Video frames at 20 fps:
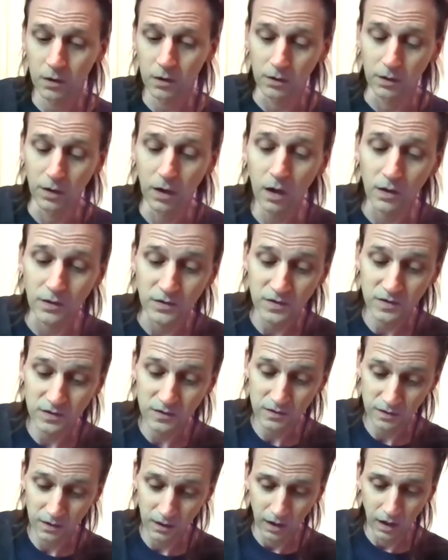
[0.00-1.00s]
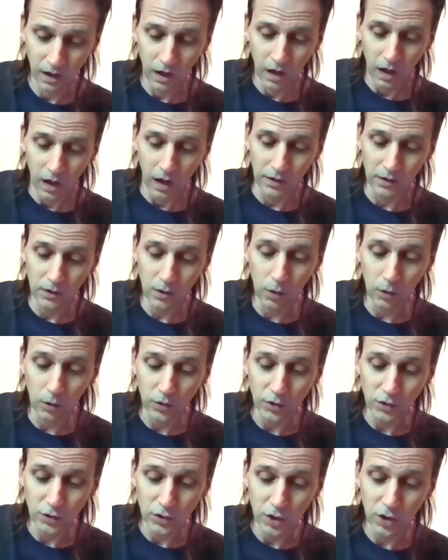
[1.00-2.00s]
Yes, and he'll
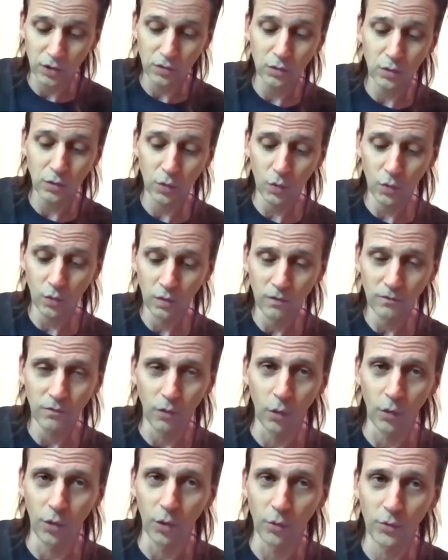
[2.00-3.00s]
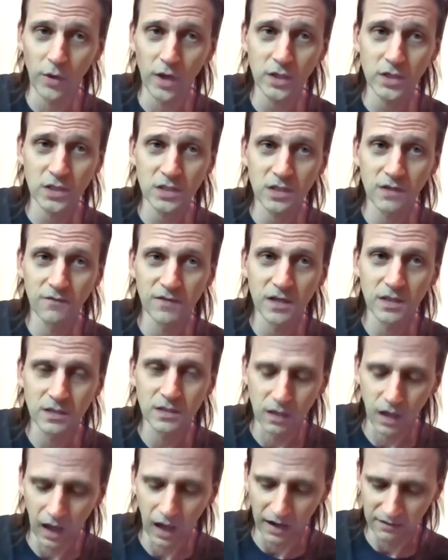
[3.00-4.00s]
continue for the rest of his
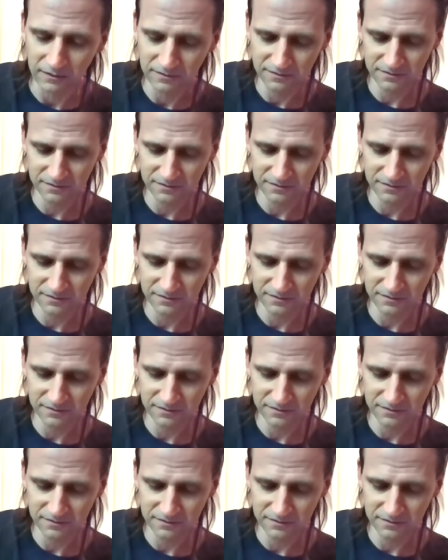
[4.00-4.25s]
life.